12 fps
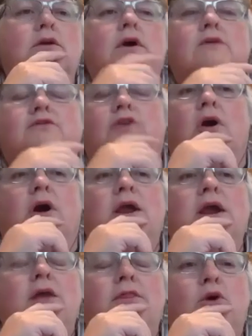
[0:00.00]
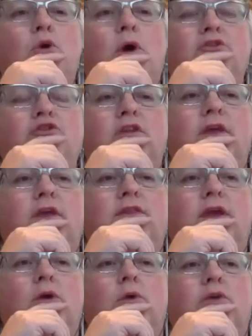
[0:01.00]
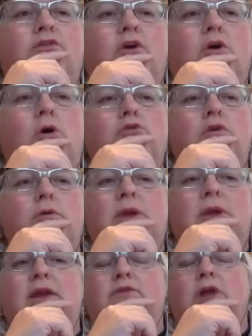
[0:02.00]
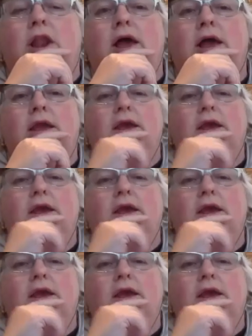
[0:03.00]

sorry, the question that was the cauldron made of clay?